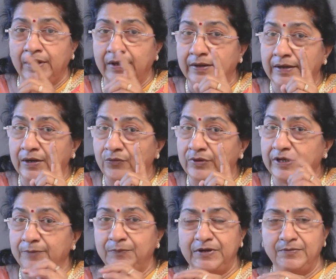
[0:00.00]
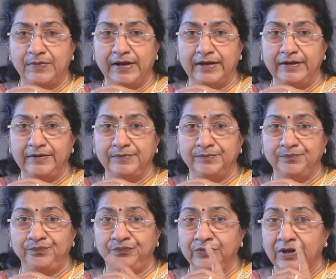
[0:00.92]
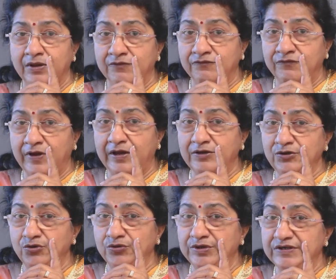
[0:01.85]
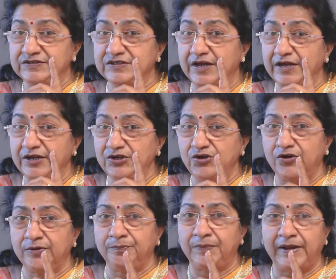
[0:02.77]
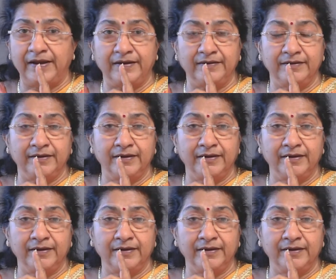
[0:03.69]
Now, keep in mind, when you design your plan,